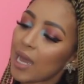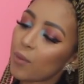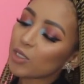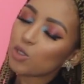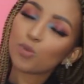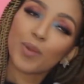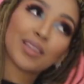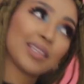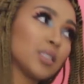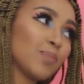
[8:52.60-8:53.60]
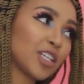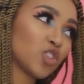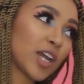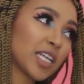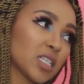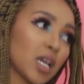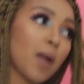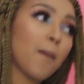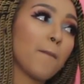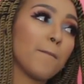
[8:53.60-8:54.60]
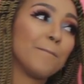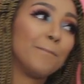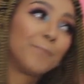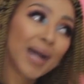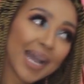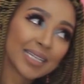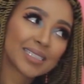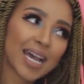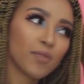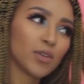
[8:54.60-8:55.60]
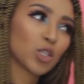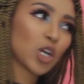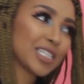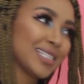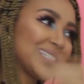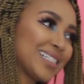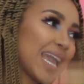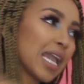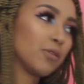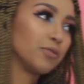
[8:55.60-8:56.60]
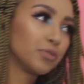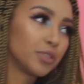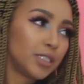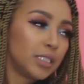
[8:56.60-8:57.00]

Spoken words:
want to spend this much, right? But I've also got to save.